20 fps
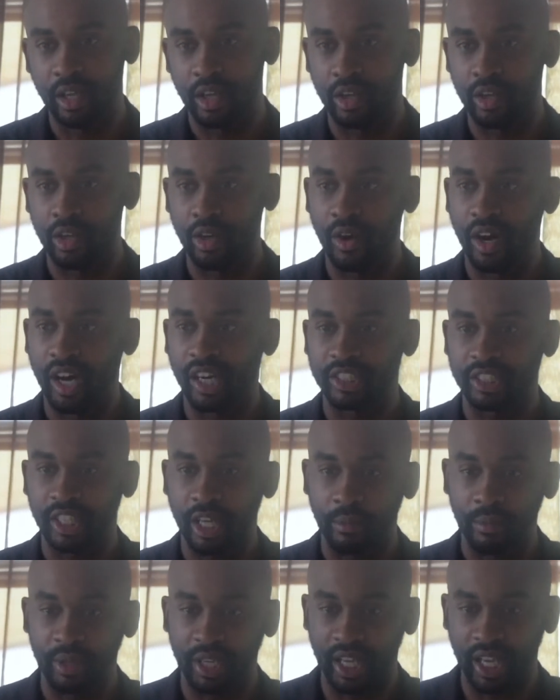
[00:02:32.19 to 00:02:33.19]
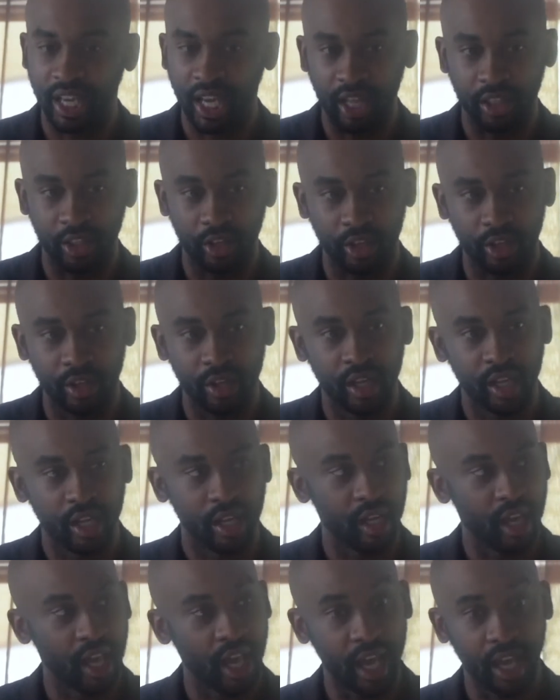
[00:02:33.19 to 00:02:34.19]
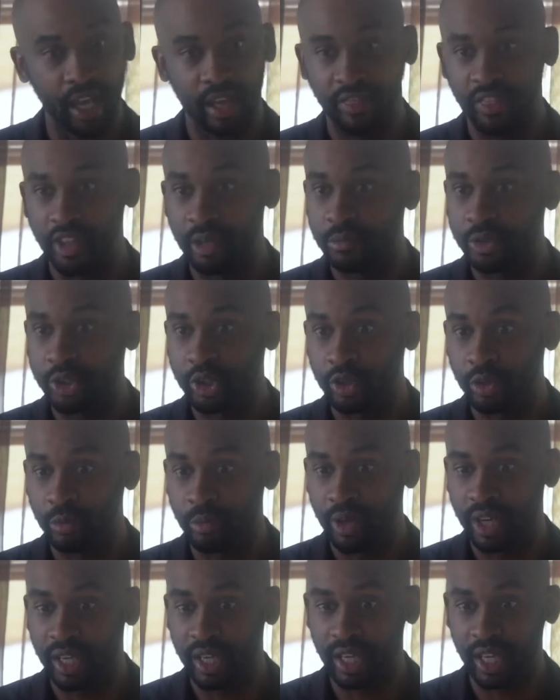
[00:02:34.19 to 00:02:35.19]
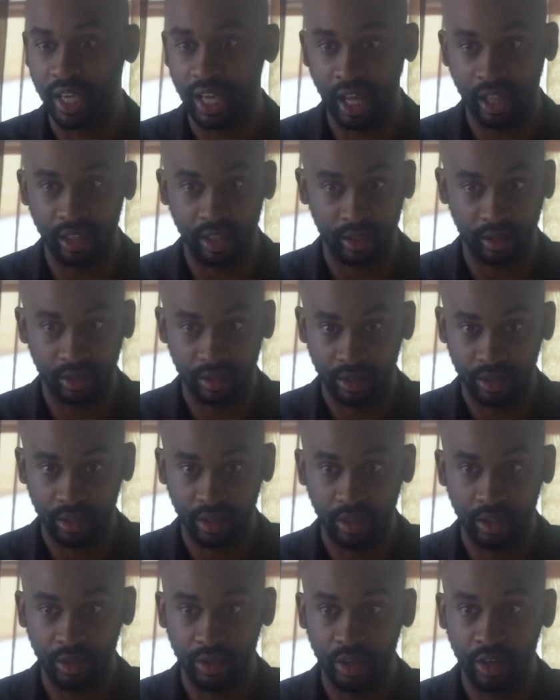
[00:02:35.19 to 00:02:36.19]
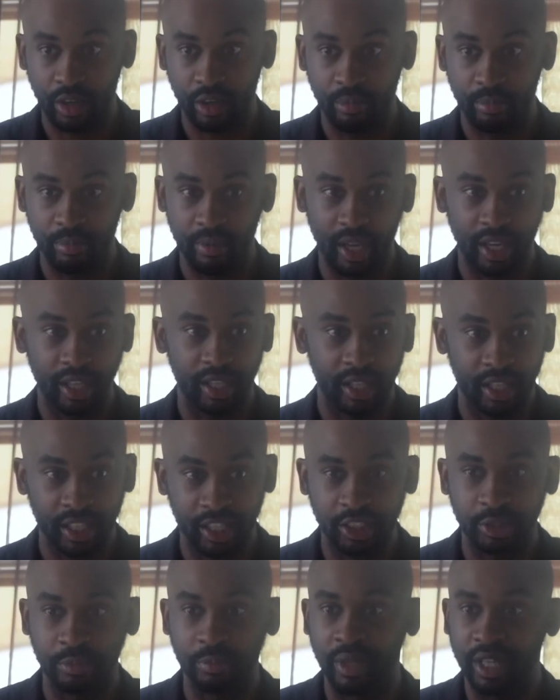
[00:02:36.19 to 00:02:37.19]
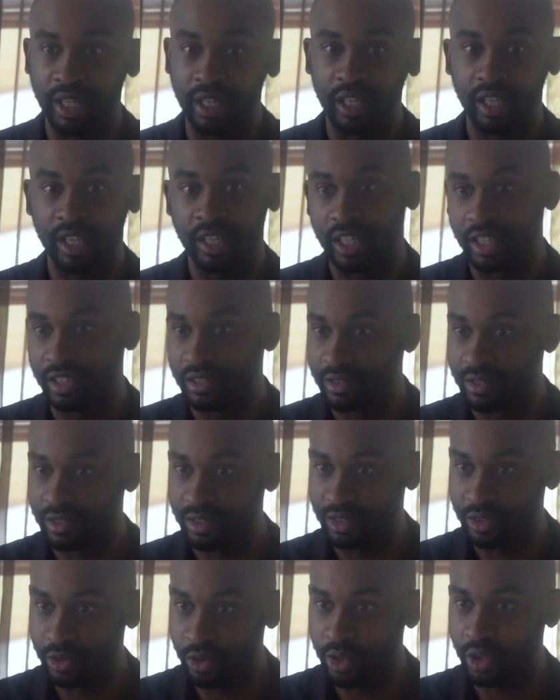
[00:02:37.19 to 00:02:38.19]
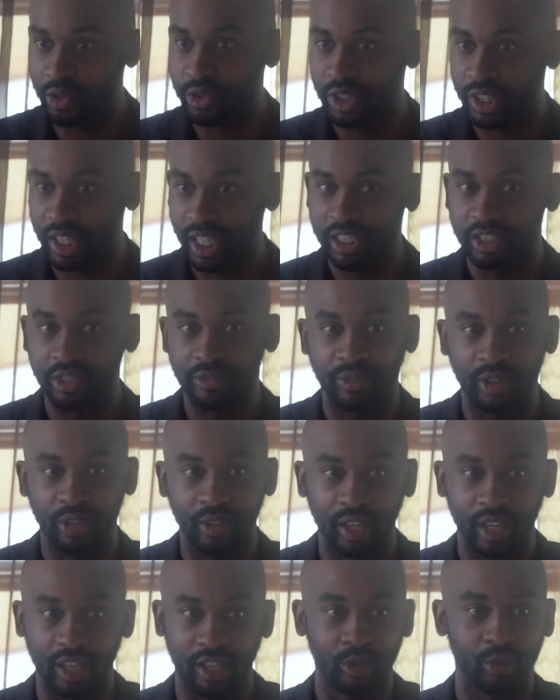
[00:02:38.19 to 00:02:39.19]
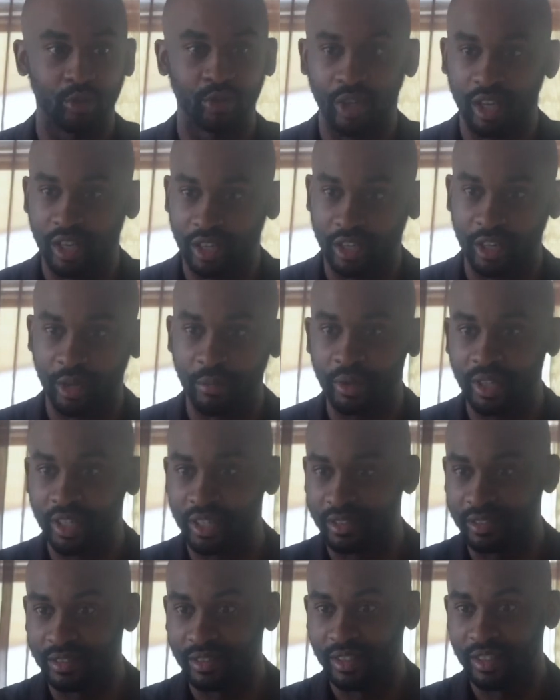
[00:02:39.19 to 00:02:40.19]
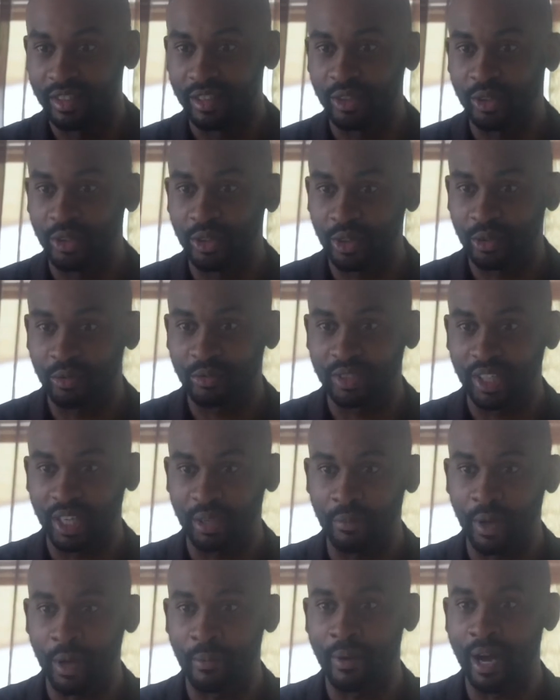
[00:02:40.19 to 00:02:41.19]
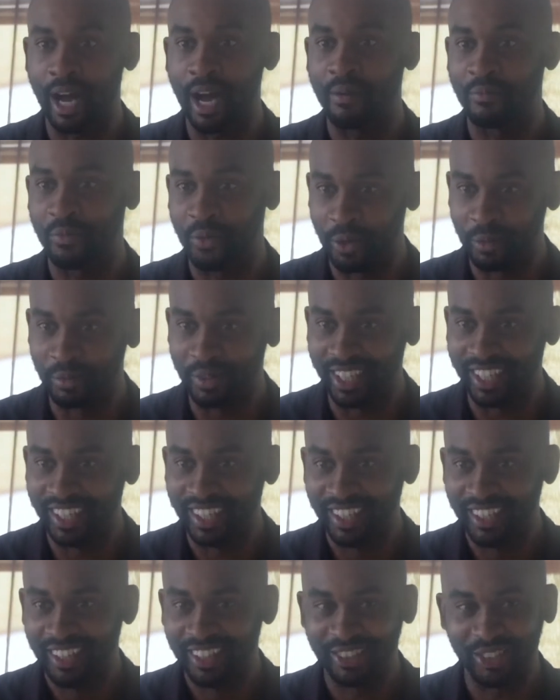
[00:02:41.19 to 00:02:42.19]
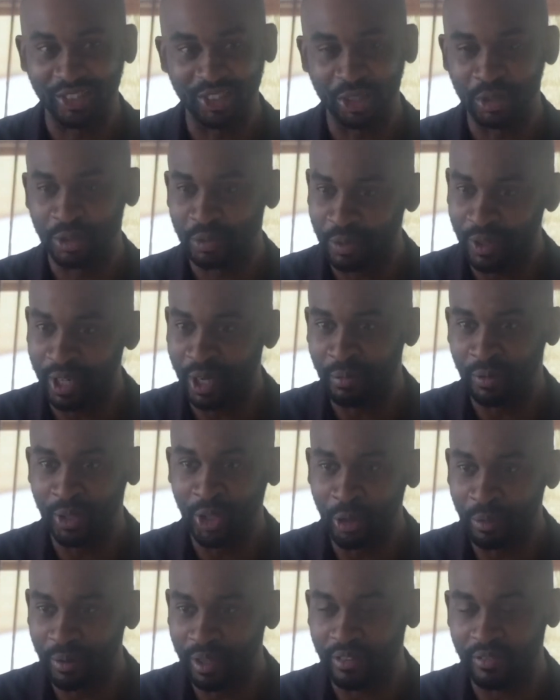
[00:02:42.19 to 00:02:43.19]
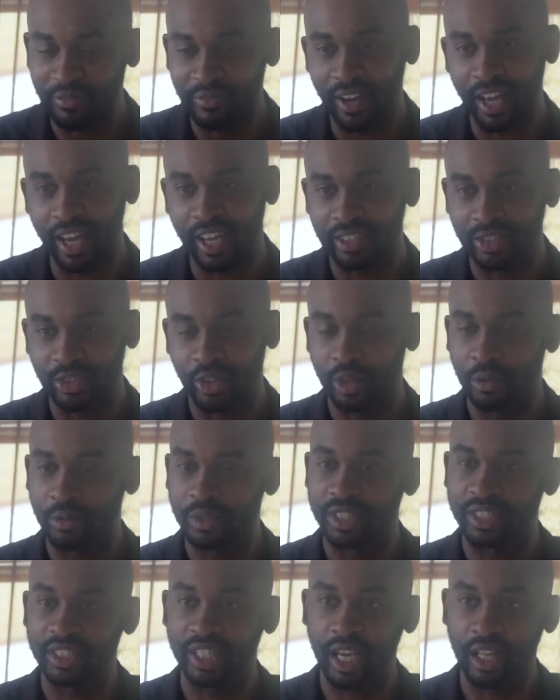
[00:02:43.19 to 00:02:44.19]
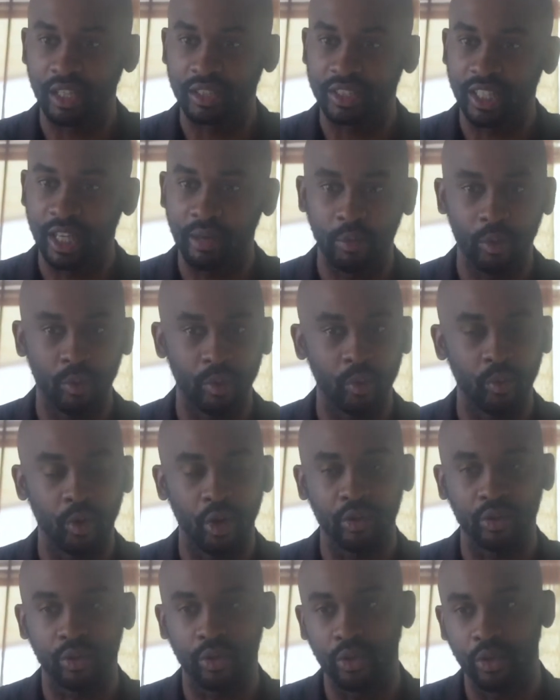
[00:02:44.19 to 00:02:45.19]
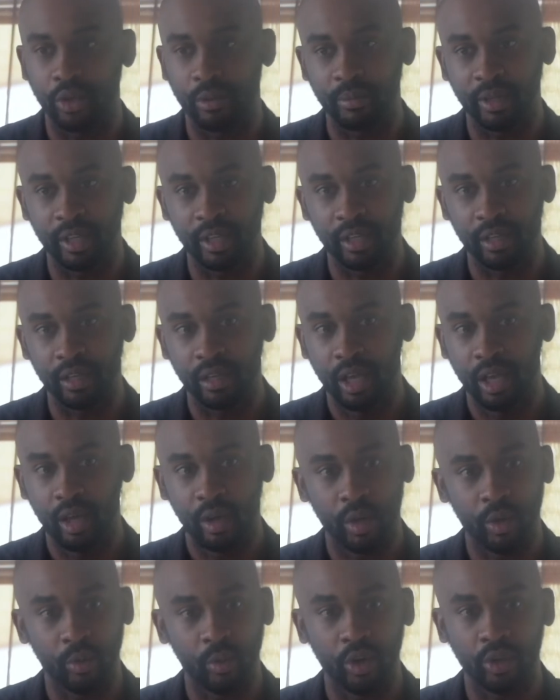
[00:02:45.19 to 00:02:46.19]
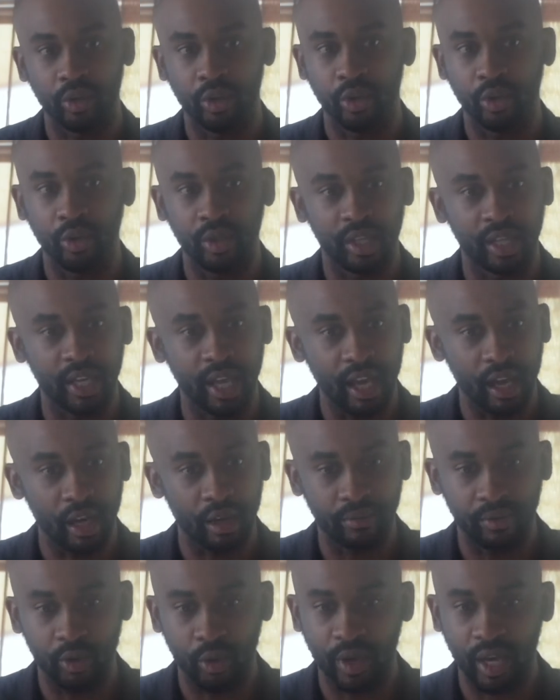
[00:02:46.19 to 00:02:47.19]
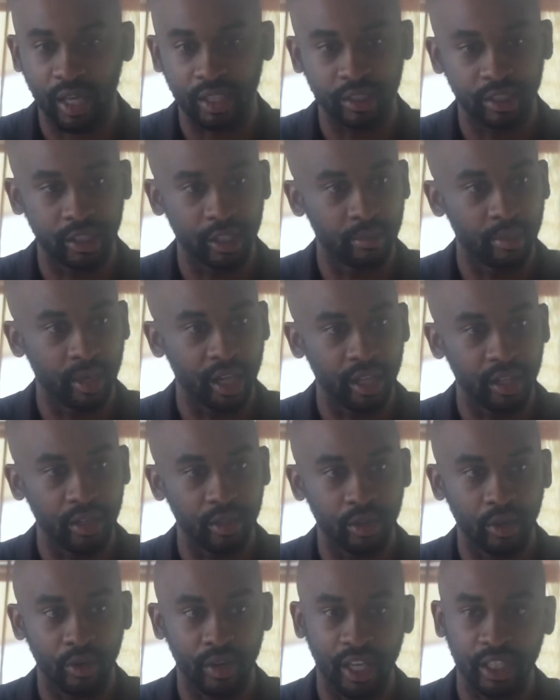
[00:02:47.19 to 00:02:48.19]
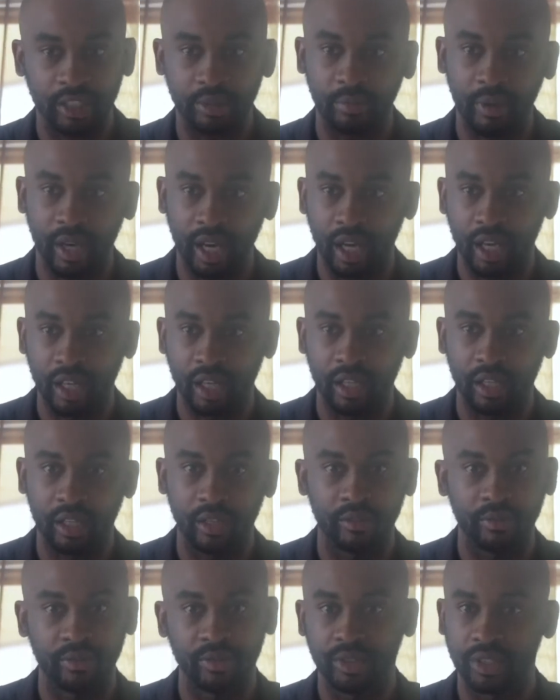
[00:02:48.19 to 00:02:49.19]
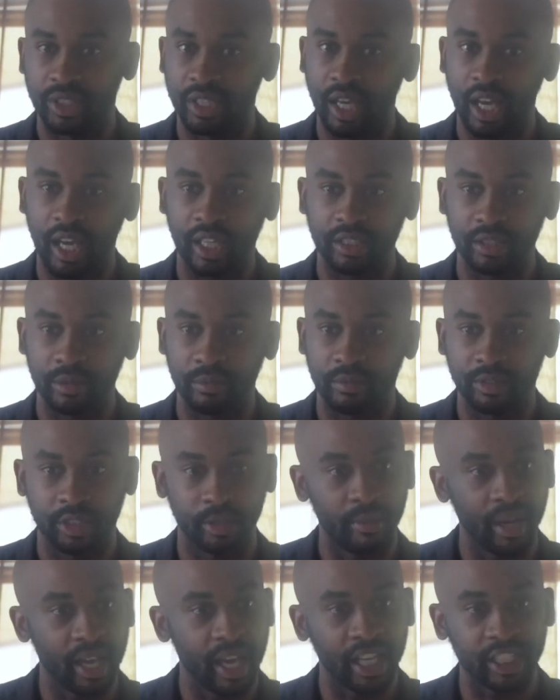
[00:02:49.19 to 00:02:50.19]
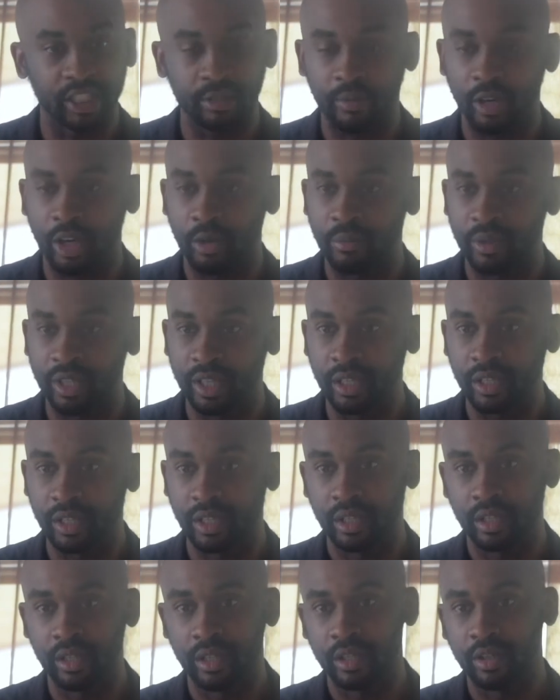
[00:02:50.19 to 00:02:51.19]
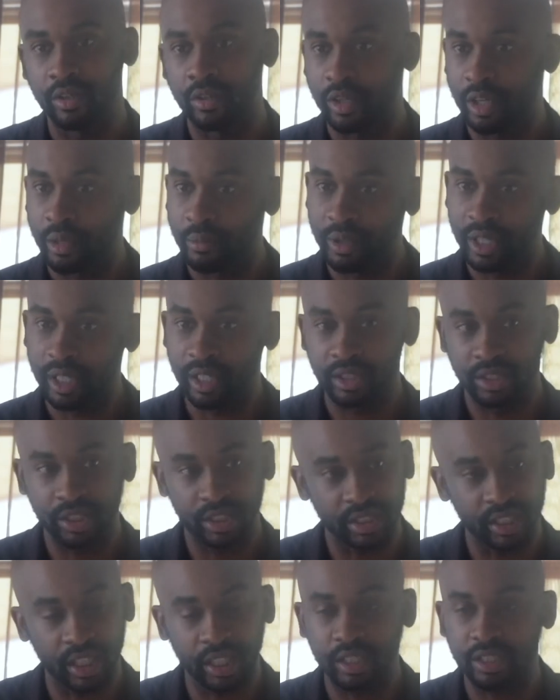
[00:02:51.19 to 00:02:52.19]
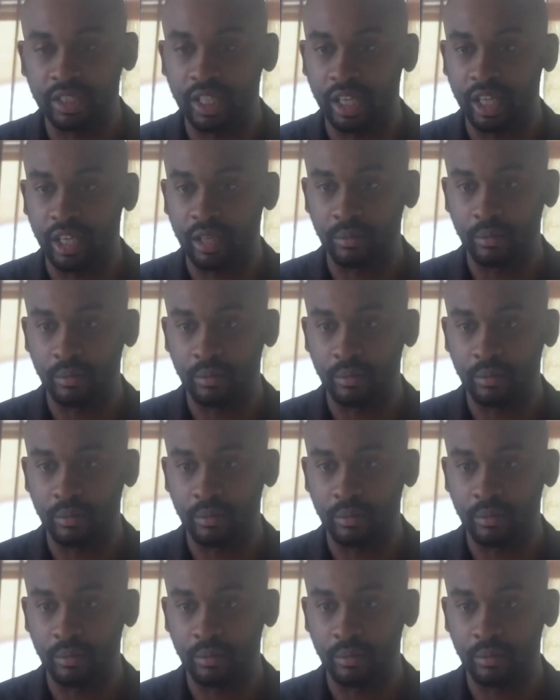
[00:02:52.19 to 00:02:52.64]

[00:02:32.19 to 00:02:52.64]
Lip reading: Us coming together and them two being together, and then it's me, and then, Jalasia felt like he trying to come in, take my mom from me. So she was putting up a little bit of fight. So it was a challenge there, but we worked through it, man. We worked through it, and now if you ask anybody, that's mine, and if somebody asks about me, you know what I mean? She said the same.